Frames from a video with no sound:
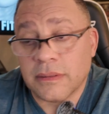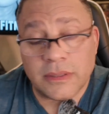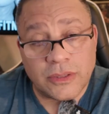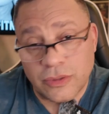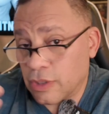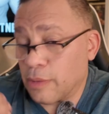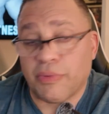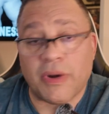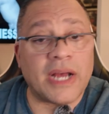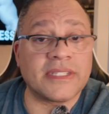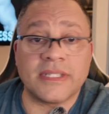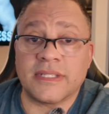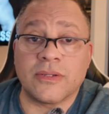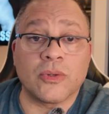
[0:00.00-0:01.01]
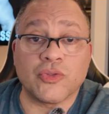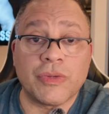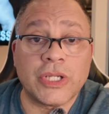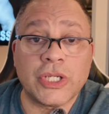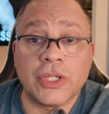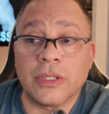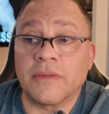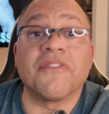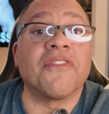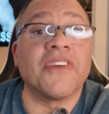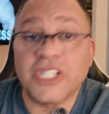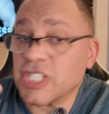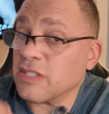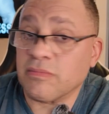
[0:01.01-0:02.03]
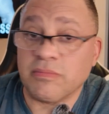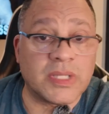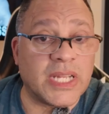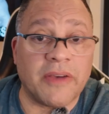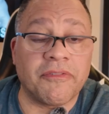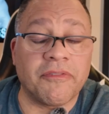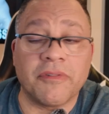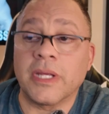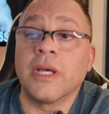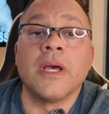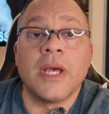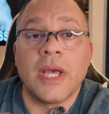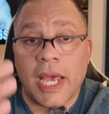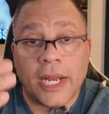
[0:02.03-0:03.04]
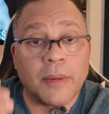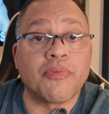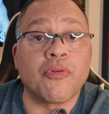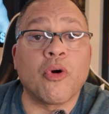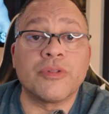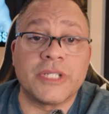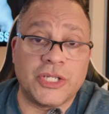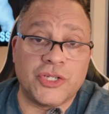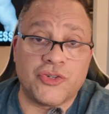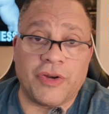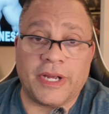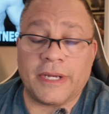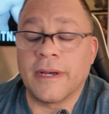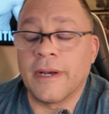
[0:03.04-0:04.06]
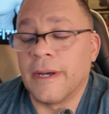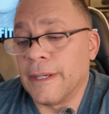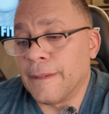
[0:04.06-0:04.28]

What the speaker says: You're gonna process those really good. Fish, definitely, and a protein drink.